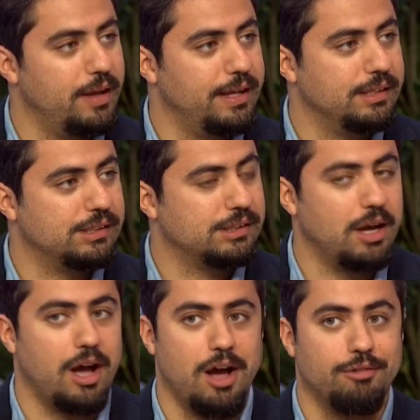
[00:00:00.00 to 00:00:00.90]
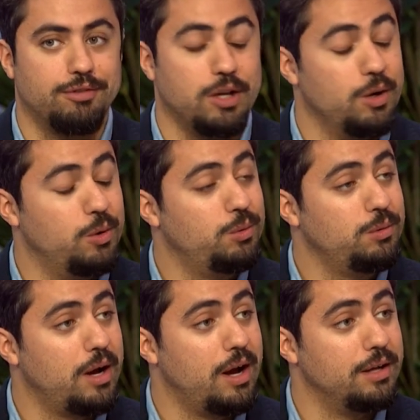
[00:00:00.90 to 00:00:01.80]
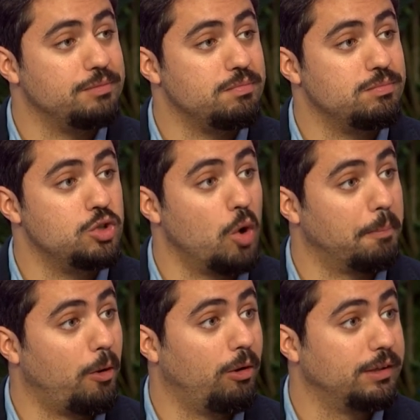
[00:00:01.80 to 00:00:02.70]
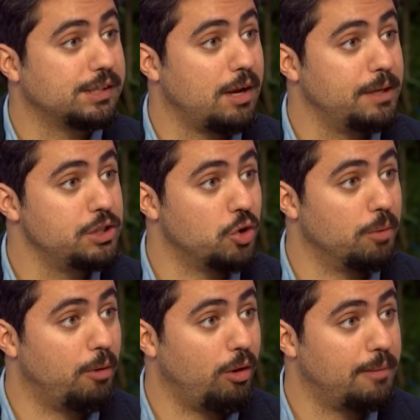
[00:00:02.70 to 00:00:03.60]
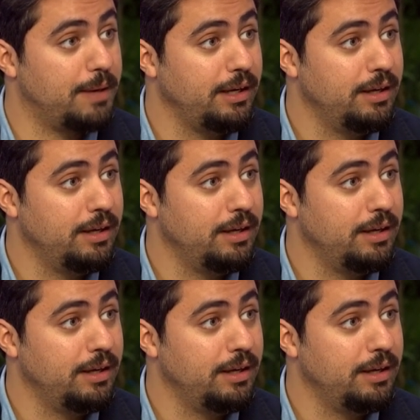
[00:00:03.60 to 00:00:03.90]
there's a few. Sean Paul, I mean.